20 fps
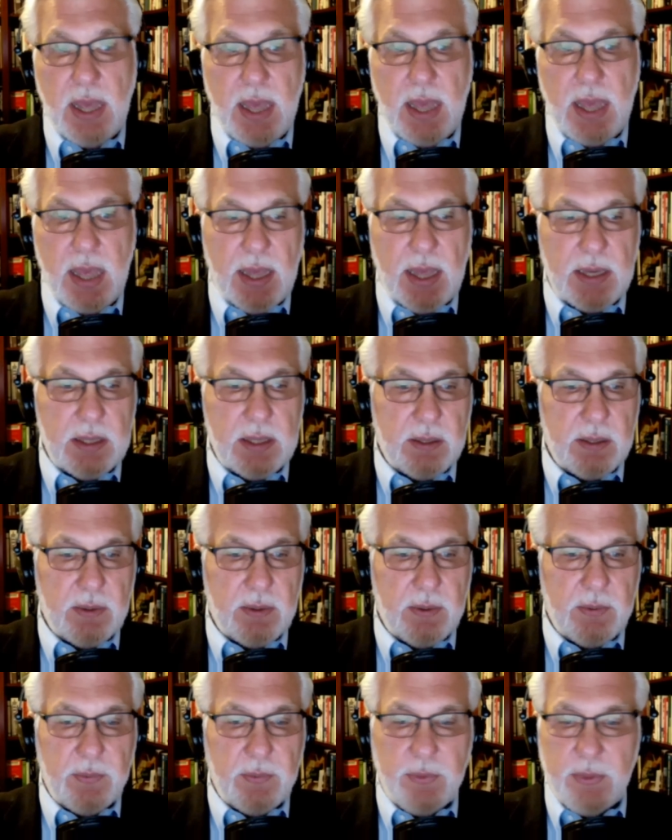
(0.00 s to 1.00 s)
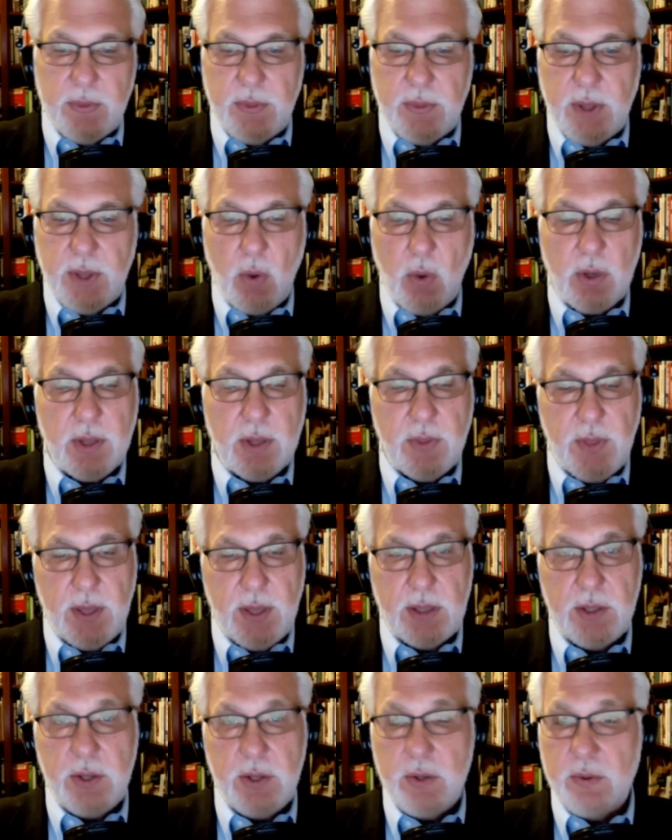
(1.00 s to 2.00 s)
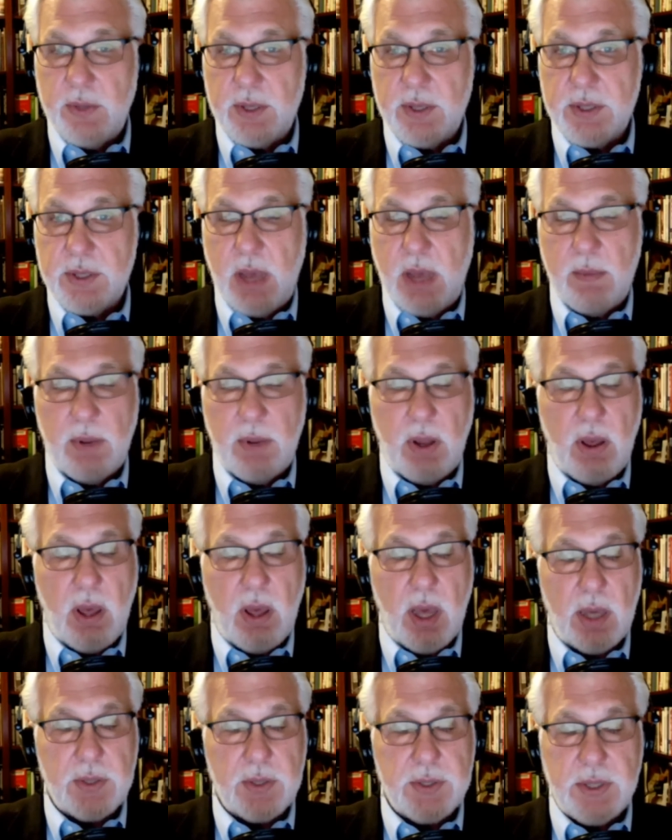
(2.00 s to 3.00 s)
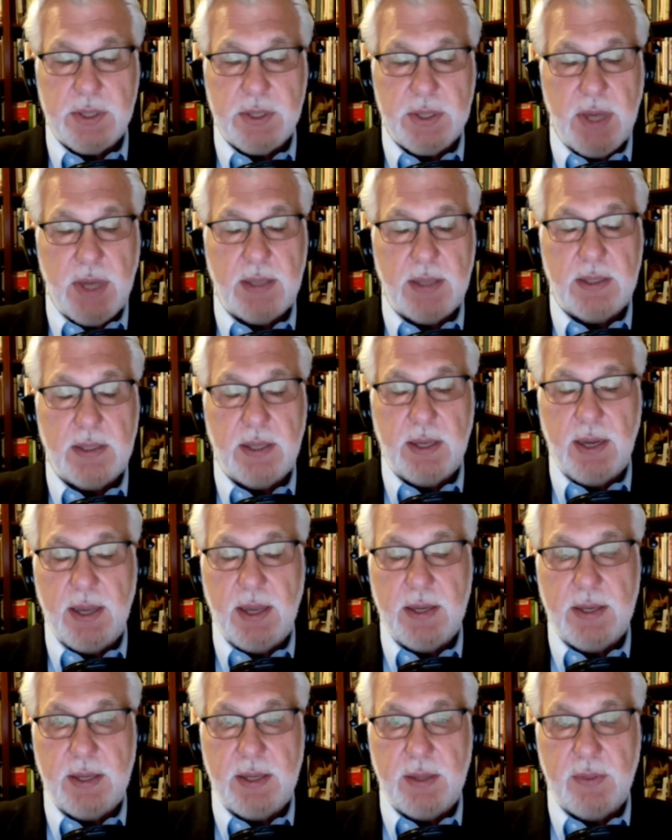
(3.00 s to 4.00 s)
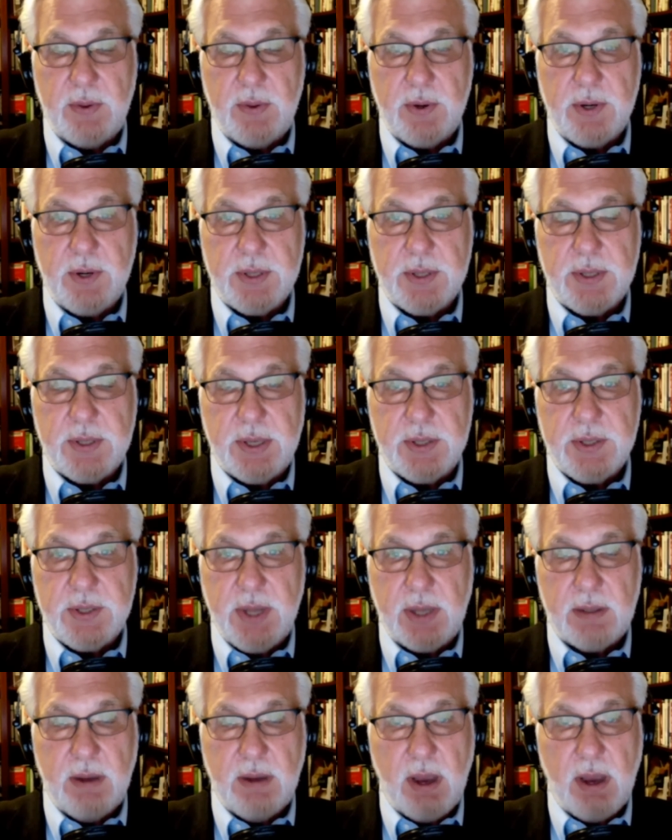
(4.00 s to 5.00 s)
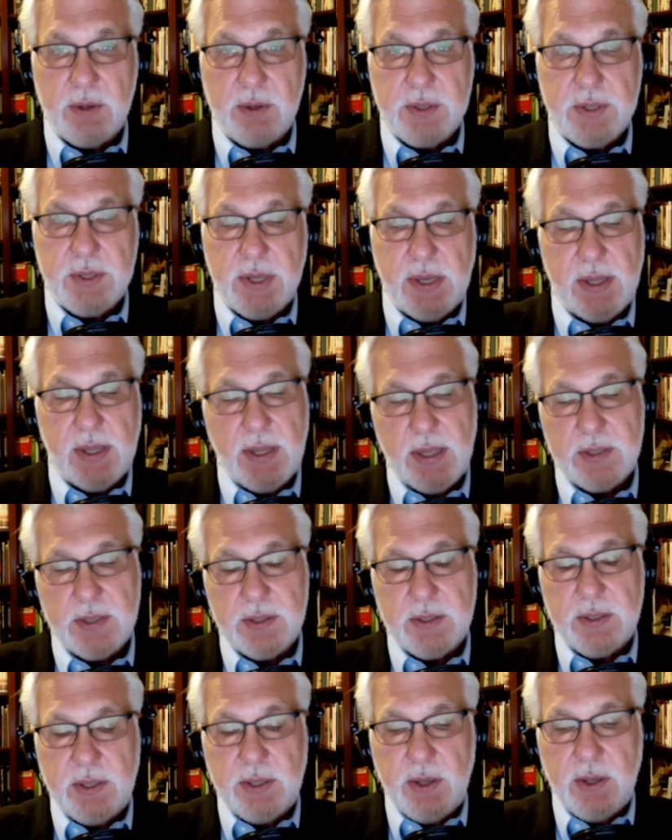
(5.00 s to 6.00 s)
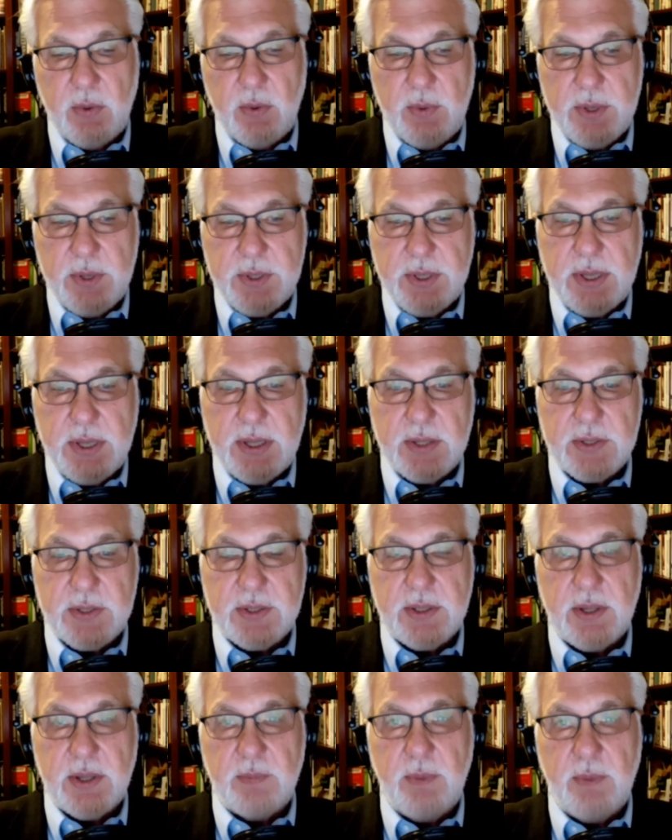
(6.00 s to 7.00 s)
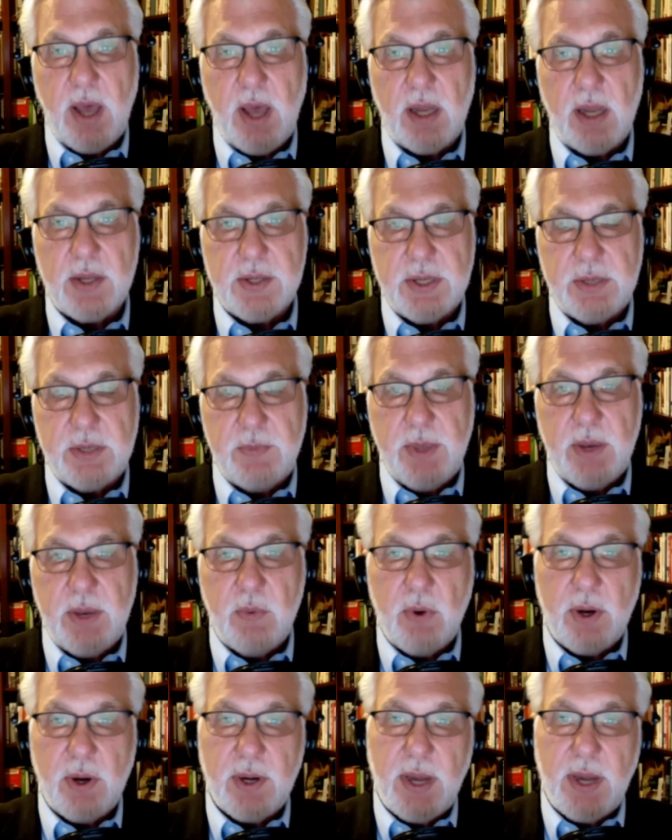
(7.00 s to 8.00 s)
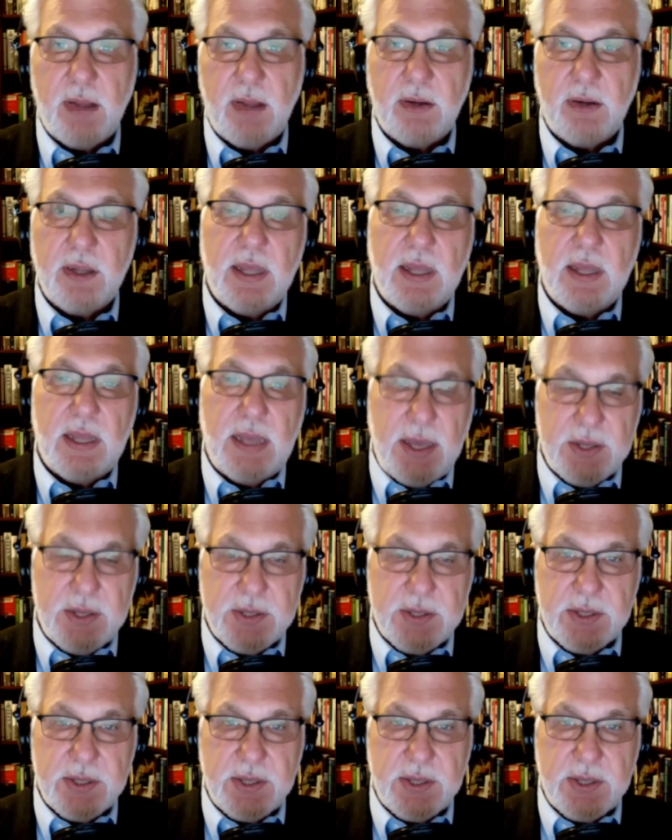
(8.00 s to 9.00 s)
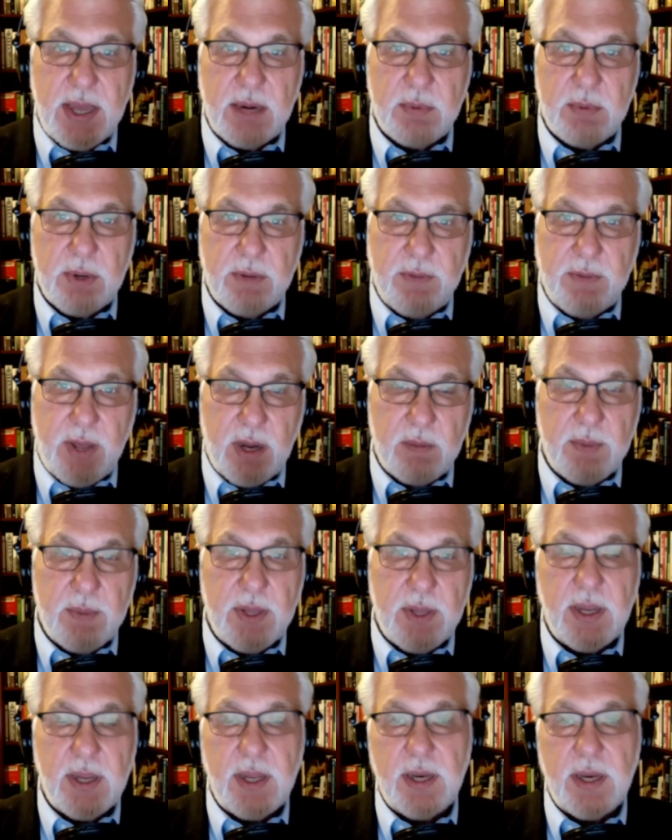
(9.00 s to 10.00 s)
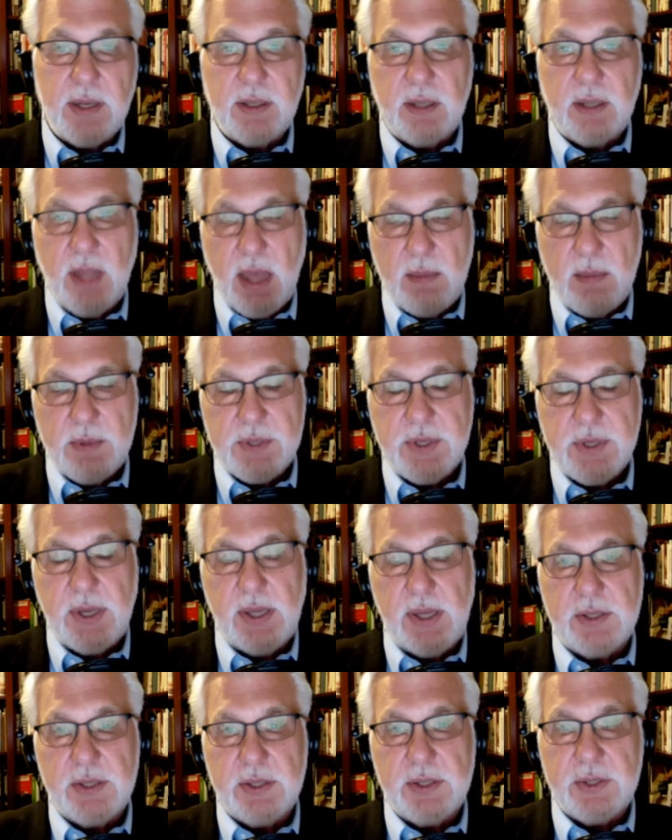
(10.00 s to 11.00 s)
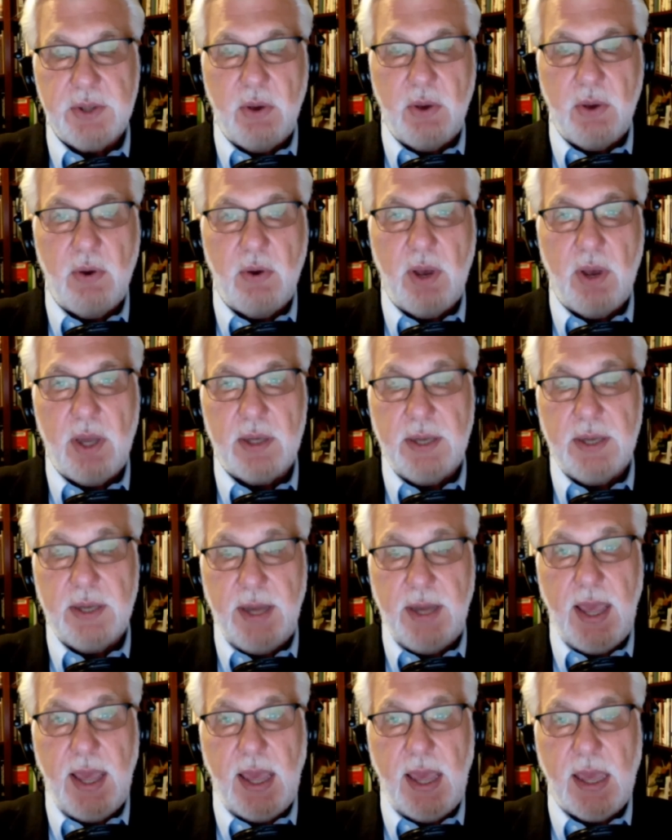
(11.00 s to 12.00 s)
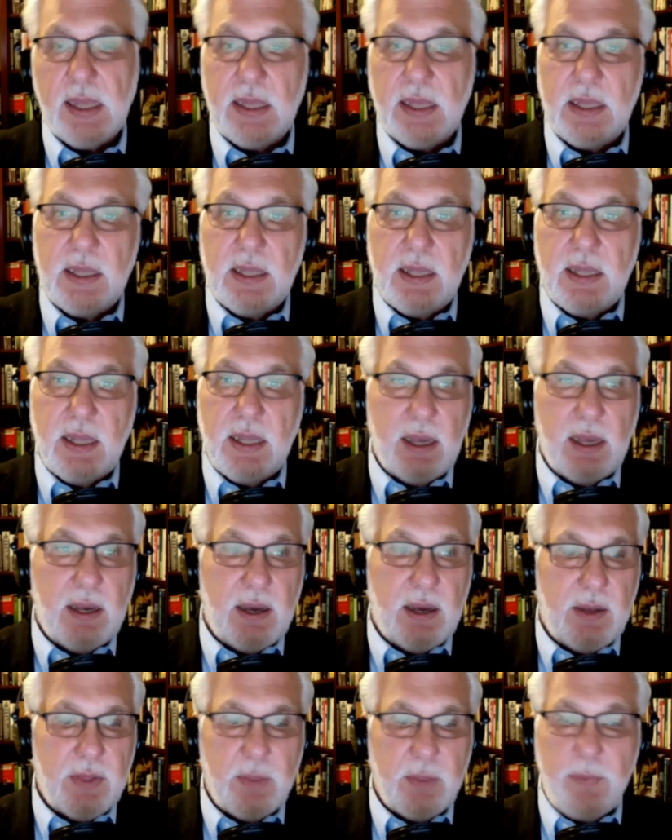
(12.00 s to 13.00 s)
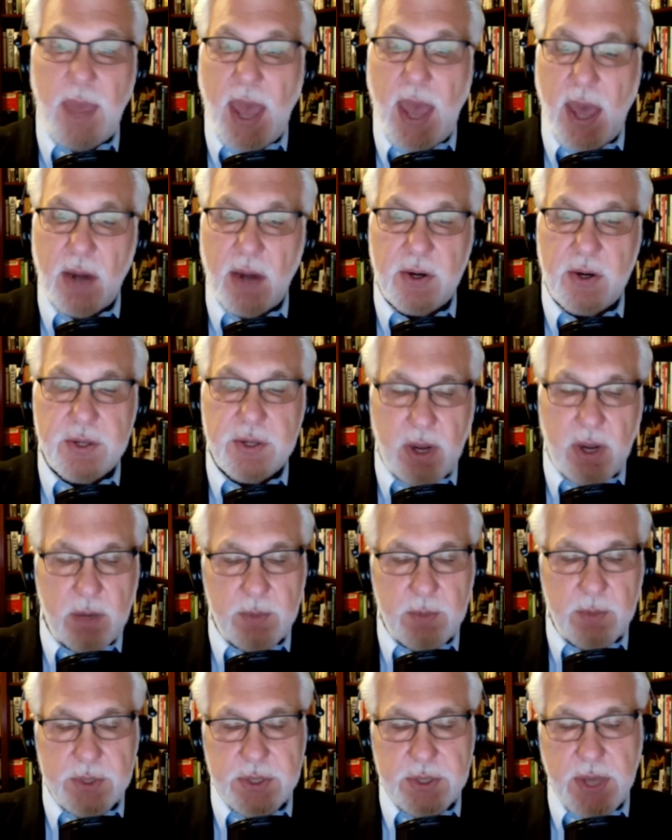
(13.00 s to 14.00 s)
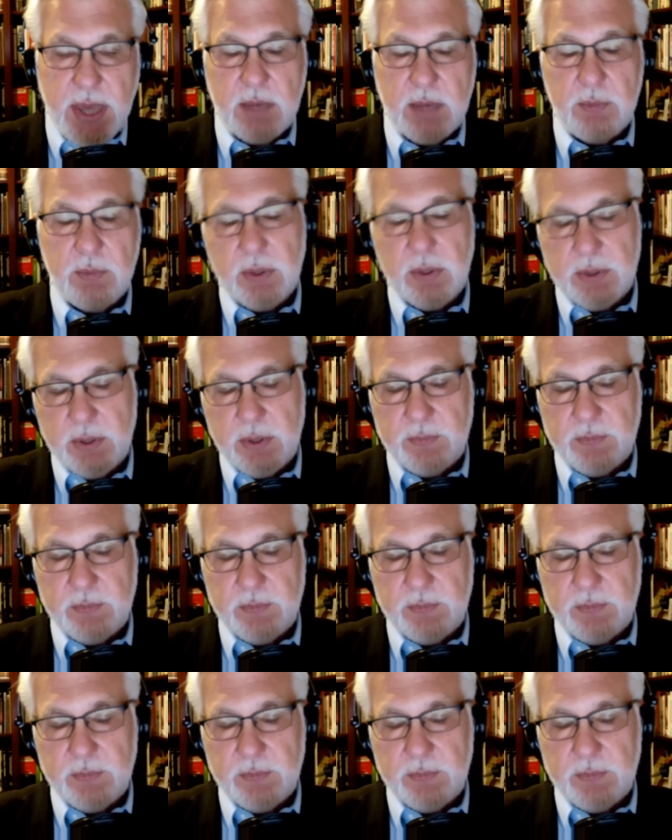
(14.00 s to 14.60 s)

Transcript: And the only thing new that's come along since the 1930s is technocracy. And that's, we see the policies being worked out in sustainable development and climate change and so on today. The patterns are unmistakable.